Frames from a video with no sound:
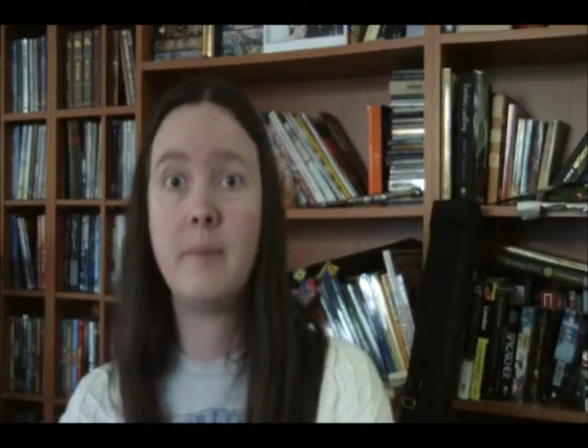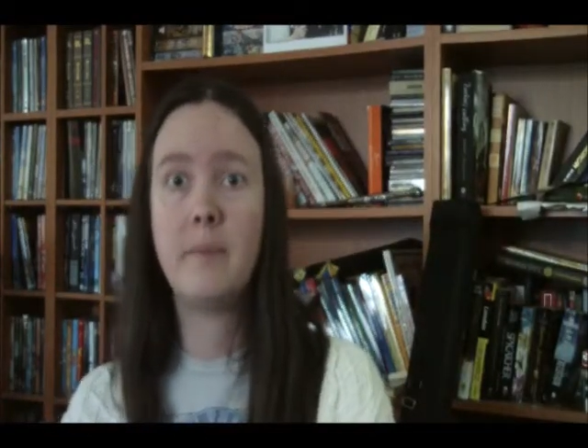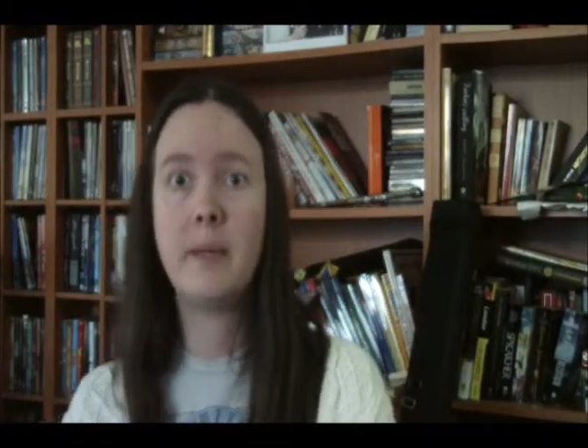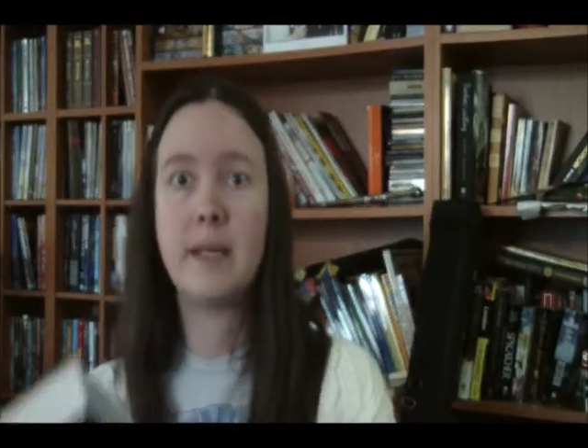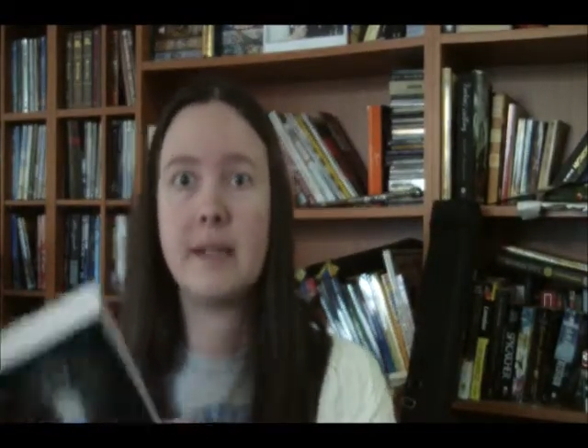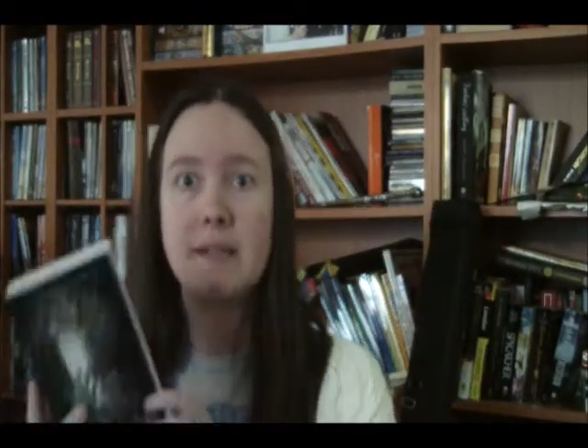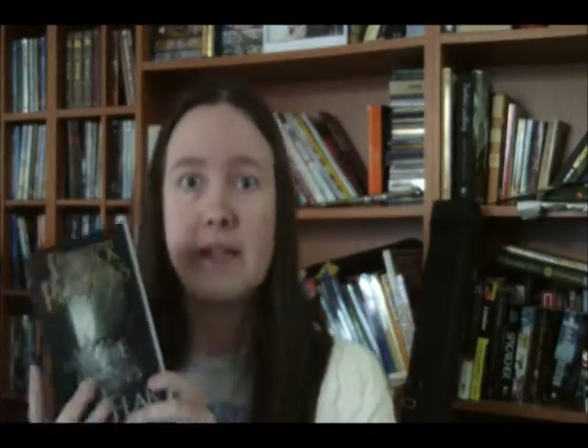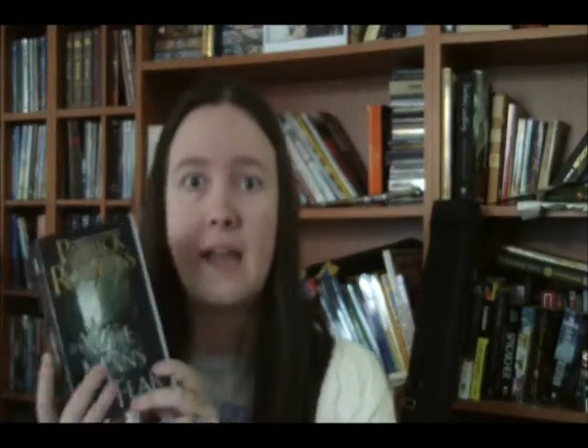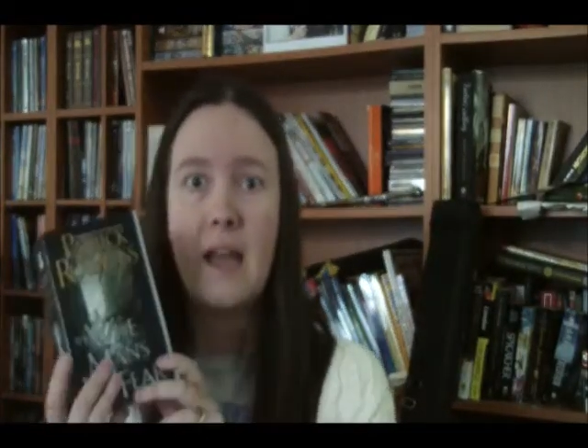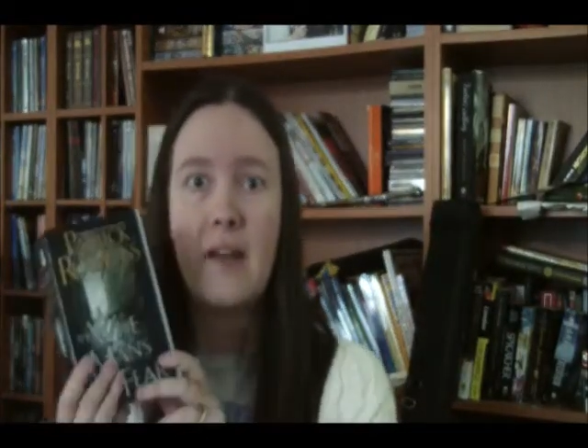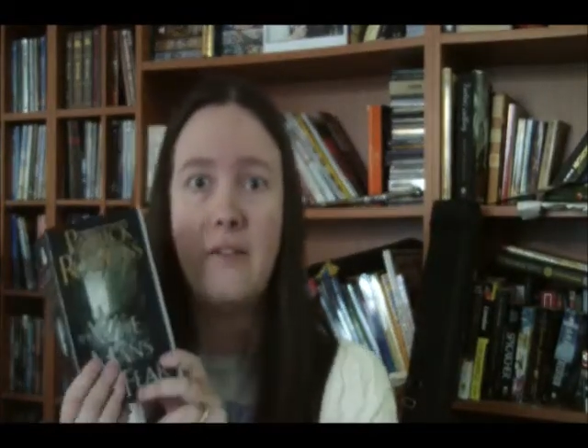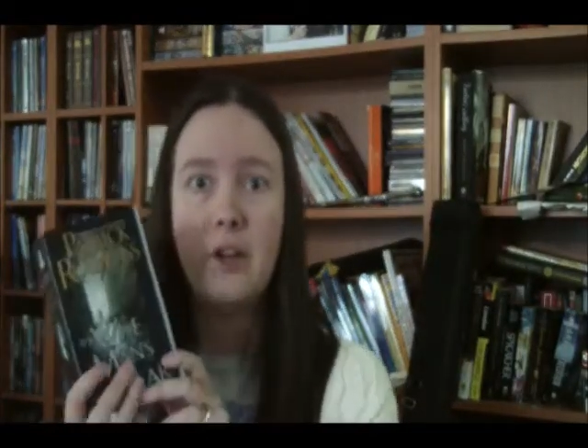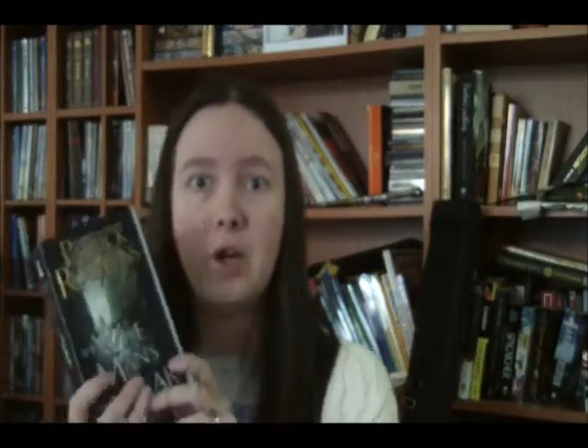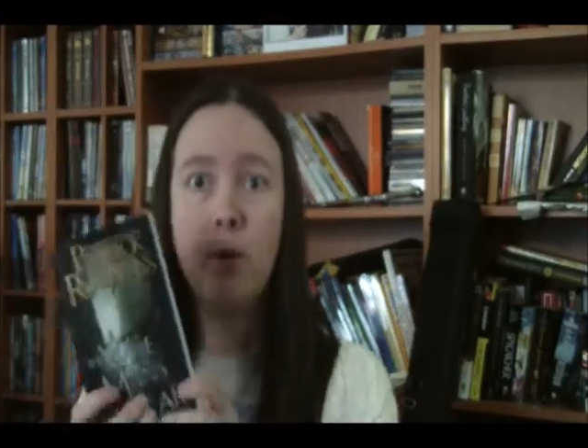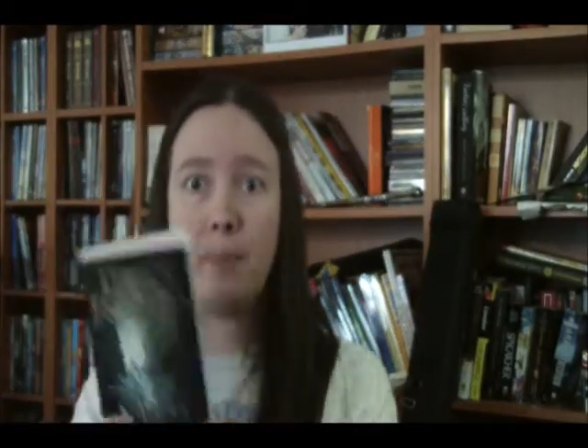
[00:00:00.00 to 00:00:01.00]
because I
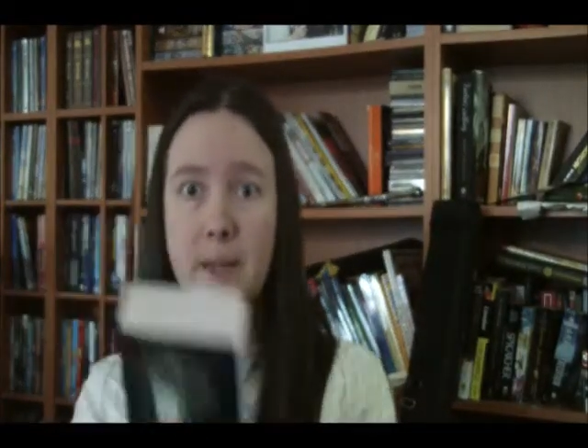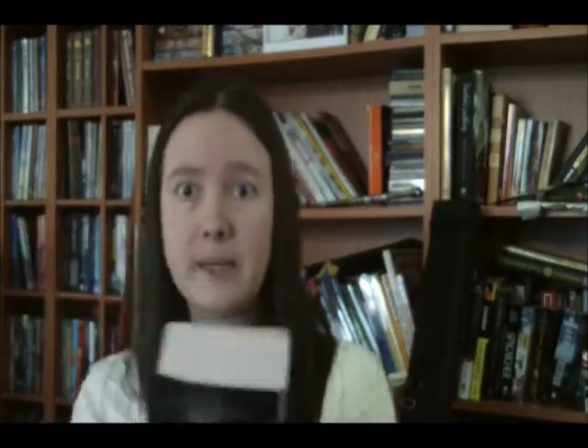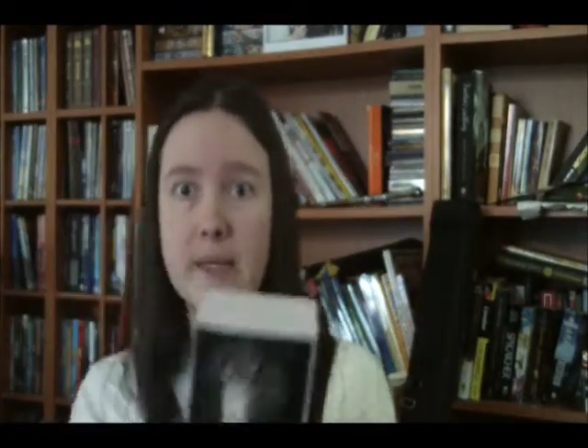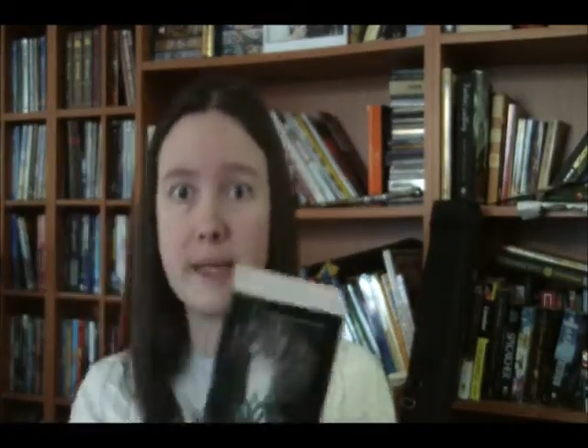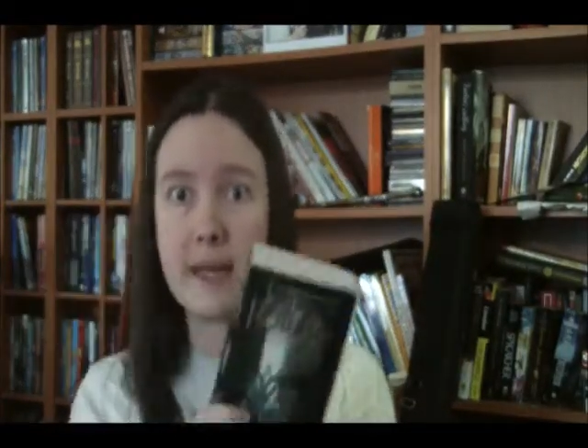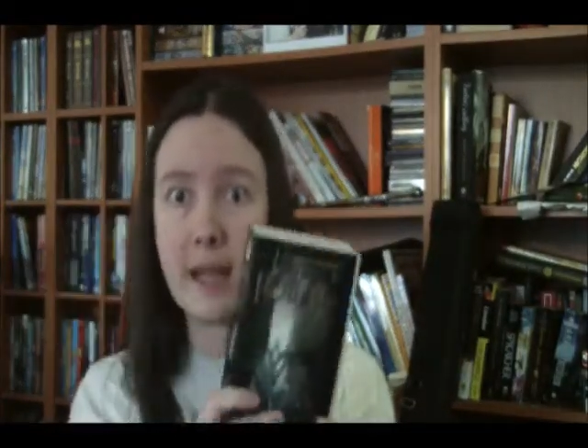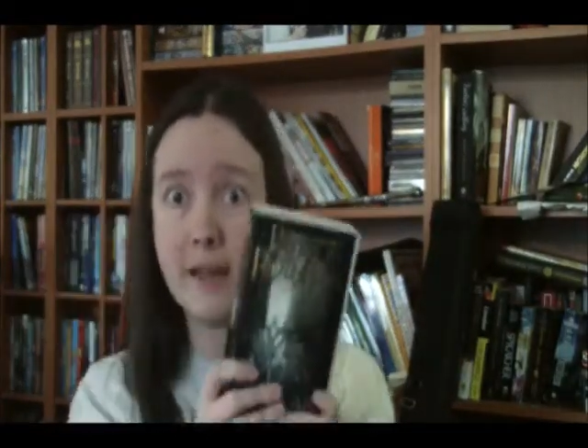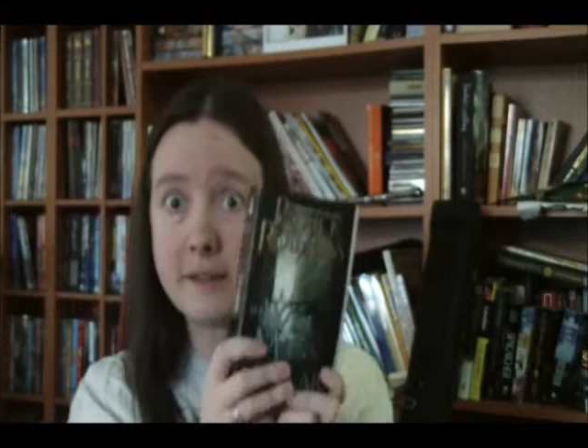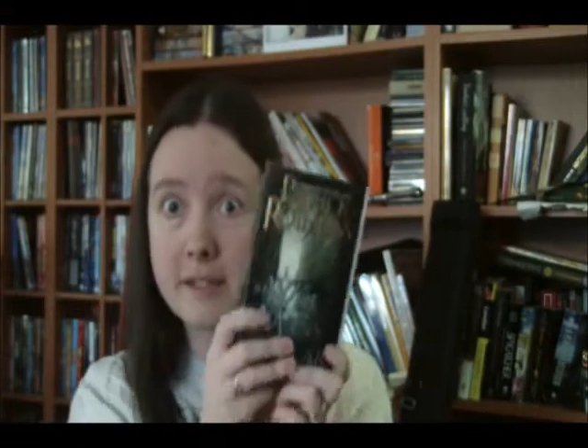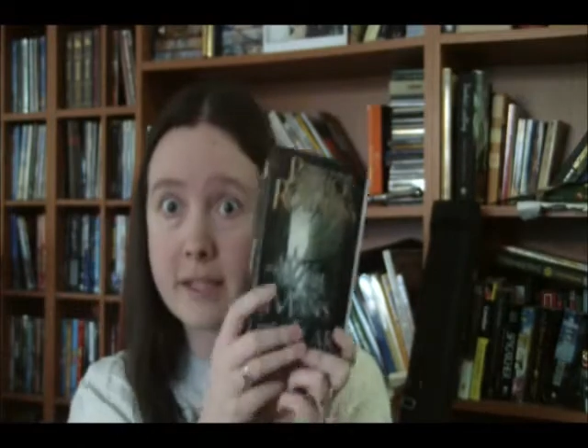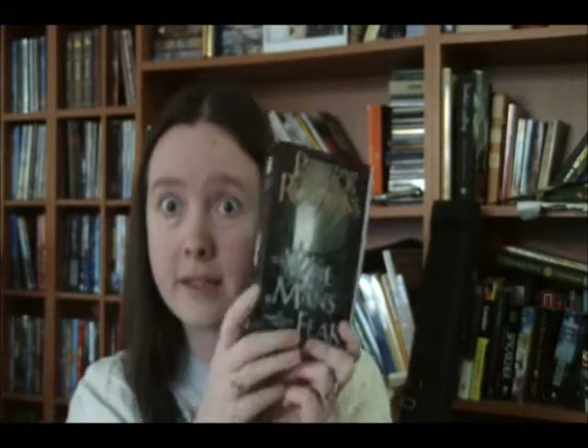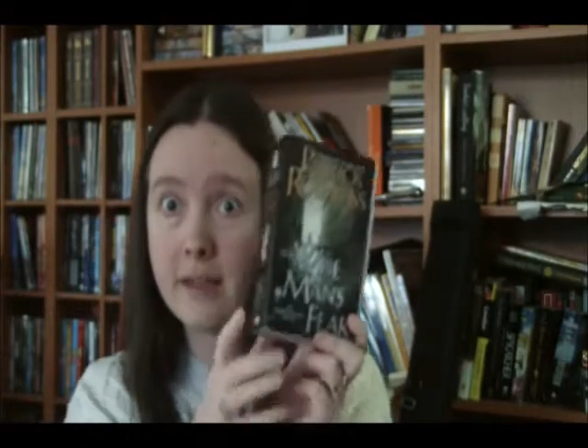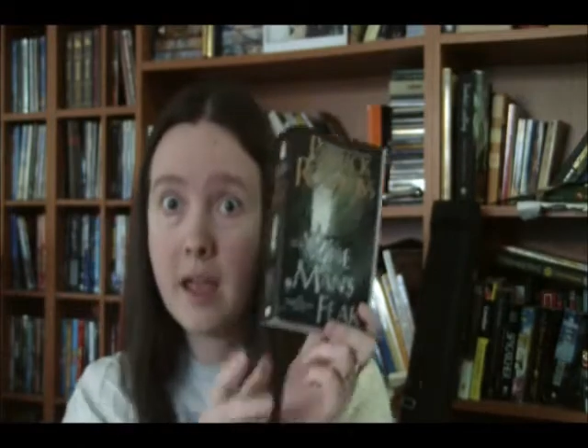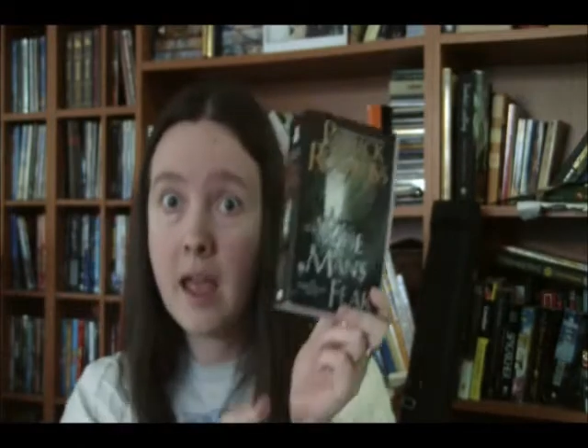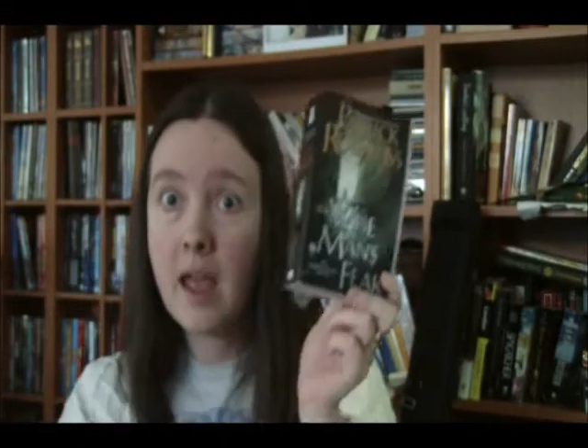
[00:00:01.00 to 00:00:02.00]
haven't opened it yet,